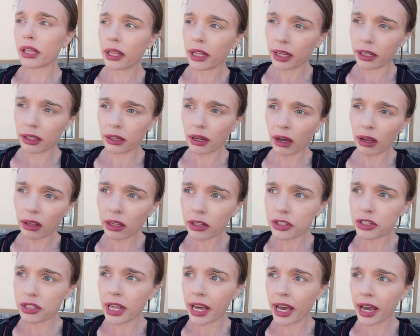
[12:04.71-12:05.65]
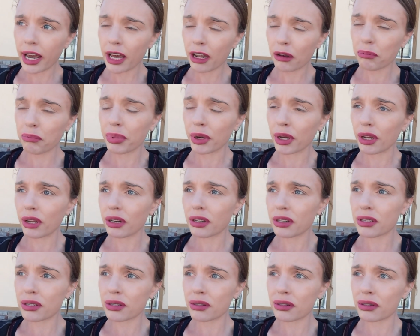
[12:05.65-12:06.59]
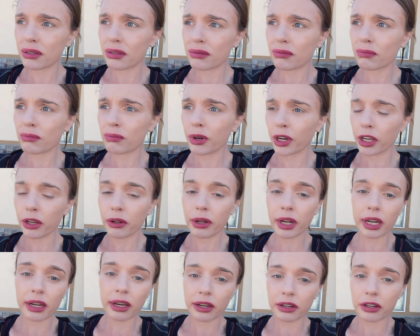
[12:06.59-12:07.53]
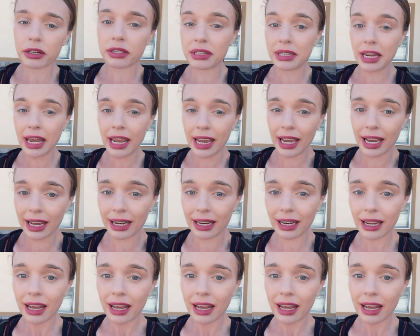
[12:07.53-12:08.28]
acknowledge that, but what you need to understand